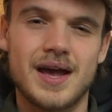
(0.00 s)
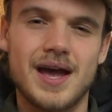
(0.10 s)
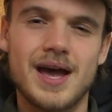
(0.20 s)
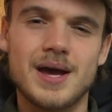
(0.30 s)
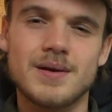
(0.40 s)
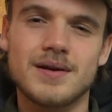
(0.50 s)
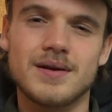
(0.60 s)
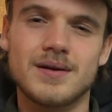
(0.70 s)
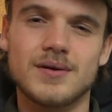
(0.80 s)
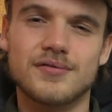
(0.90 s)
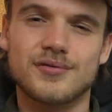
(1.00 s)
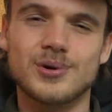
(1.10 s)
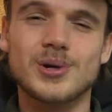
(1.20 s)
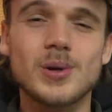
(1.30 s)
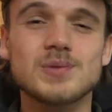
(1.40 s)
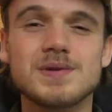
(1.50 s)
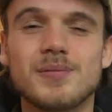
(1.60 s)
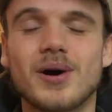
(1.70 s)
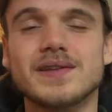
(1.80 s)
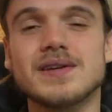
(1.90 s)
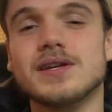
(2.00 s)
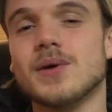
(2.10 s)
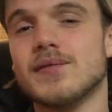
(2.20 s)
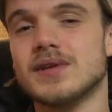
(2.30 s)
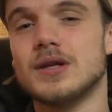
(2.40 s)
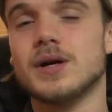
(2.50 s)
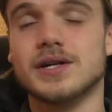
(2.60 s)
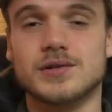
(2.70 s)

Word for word: And for those people, I think you have to look at